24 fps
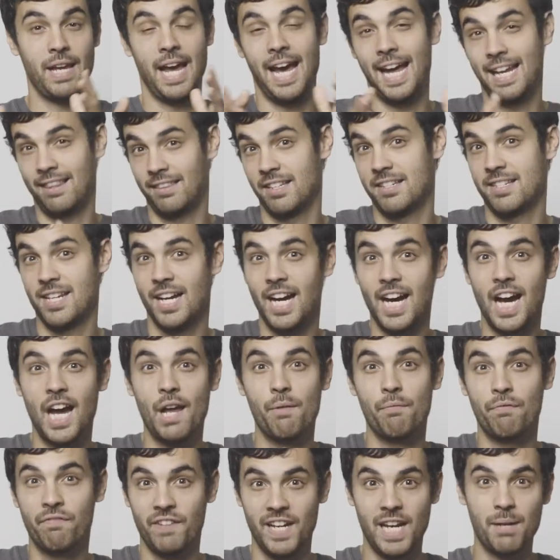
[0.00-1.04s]
at the
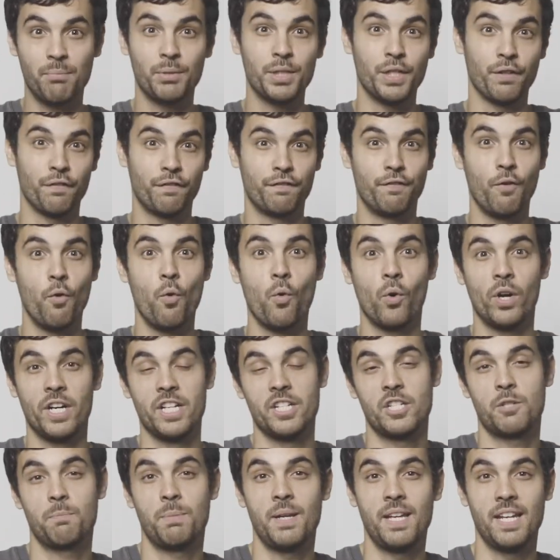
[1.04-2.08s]
time, family of 4 and
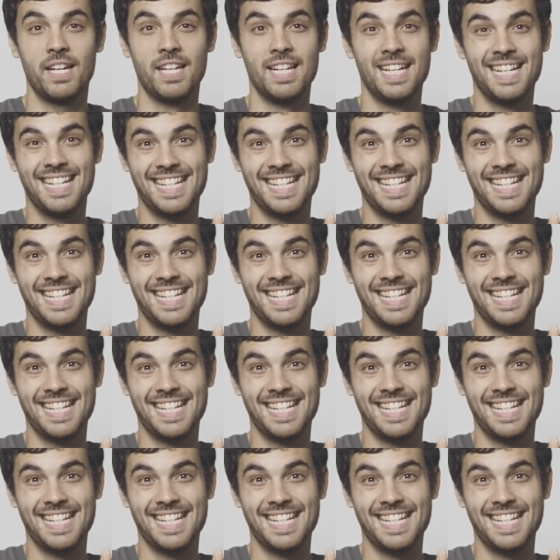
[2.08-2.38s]
spent